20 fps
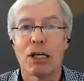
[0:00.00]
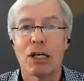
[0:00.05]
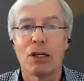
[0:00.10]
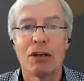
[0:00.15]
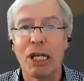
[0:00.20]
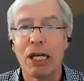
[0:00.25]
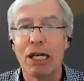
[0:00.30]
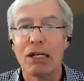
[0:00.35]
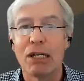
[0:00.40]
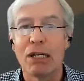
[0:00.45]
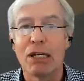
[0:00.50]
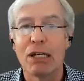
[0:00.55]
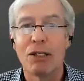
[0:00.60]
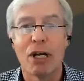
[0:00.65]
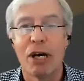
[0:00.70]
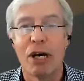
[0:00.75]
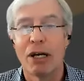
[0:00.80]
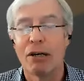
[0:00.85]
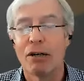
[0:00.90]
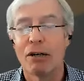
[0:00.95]
have plans
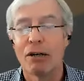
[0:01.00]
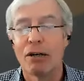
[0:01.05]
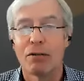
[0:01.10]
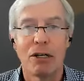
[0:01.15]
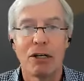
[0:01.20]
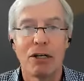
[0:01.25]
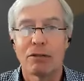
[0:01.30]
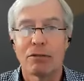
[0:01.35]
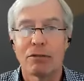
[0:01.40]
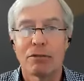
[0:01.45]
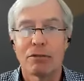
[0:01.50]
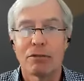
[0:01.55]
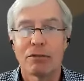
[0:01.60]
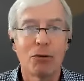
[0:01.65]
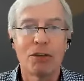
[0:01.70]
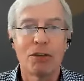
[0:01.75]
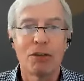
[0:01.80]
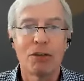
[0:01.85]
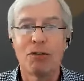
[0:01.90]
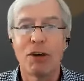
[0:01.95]
to hire
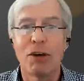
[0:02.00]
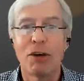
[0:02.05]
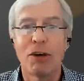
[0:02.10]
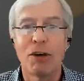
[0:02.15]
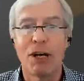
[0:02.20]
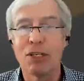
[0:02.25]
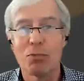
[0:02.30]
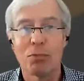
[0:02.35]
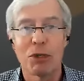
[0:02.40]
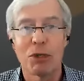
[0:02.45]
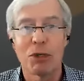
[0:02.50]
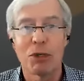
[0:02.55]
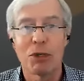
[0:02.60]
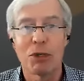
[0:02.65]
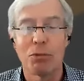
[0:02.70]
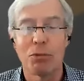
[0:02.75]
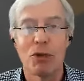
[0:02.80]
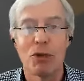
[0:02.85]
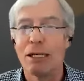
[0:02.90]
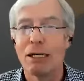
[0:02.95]
25
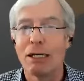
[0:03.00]
salespeople.